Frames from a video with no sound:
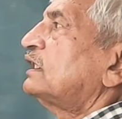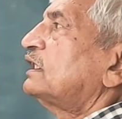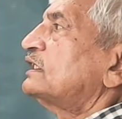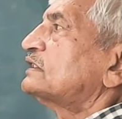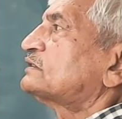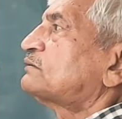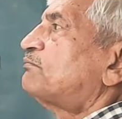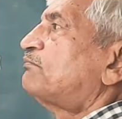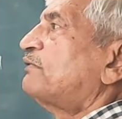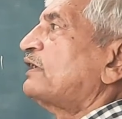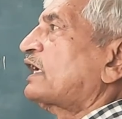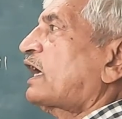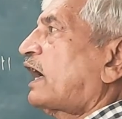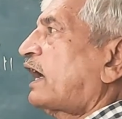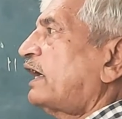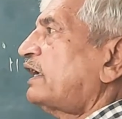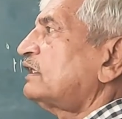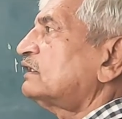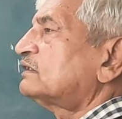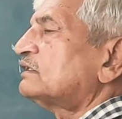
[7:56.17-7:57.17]
is
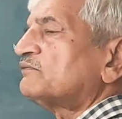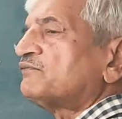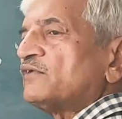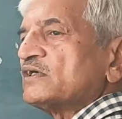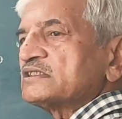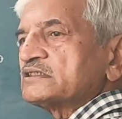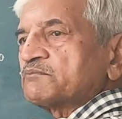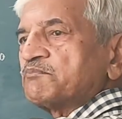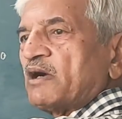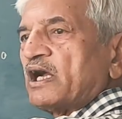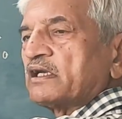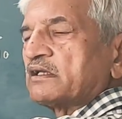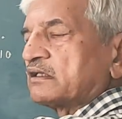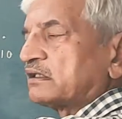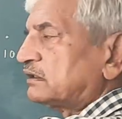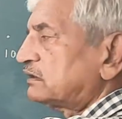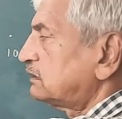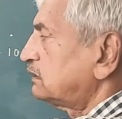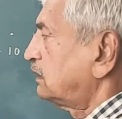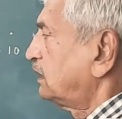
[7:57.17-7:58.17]
behind the first
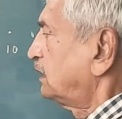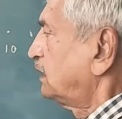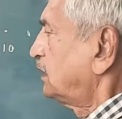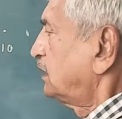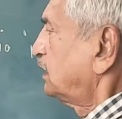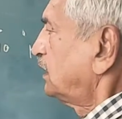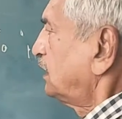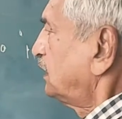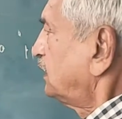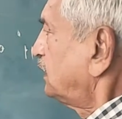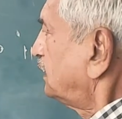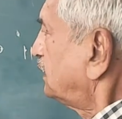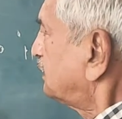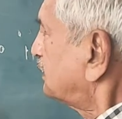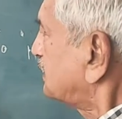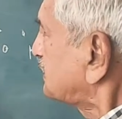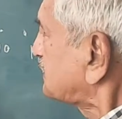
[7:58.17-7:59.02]
particle in